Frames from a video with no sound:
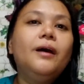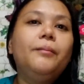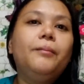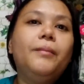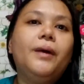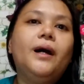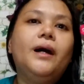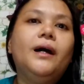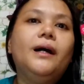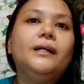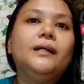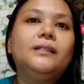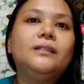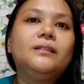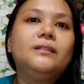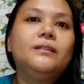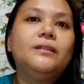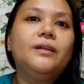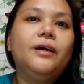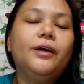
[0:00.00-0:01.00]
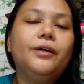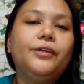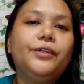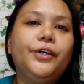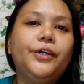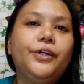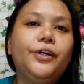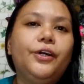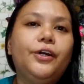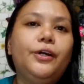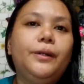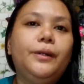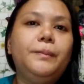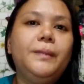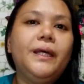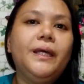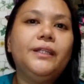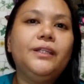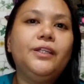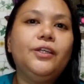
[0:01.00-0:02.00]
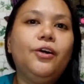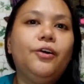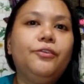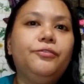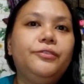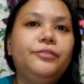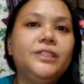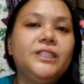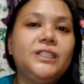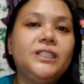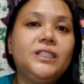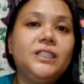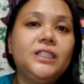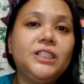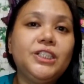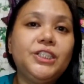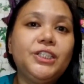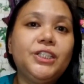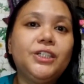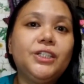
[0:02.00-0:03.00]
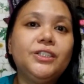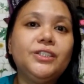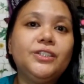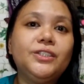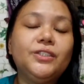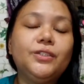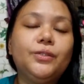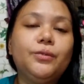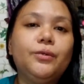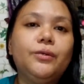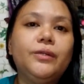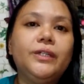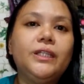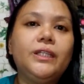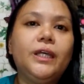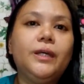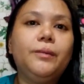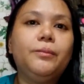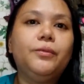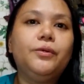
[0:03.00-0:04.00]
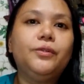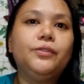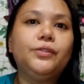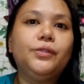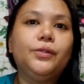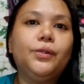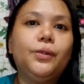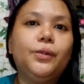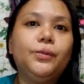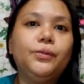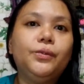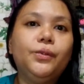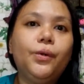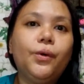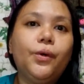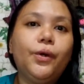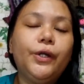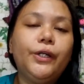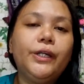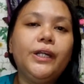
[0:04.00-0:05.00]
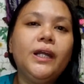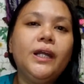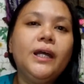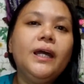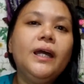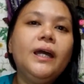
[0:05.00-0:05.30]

but there are plenty of restrictions, so we weren't able to go north.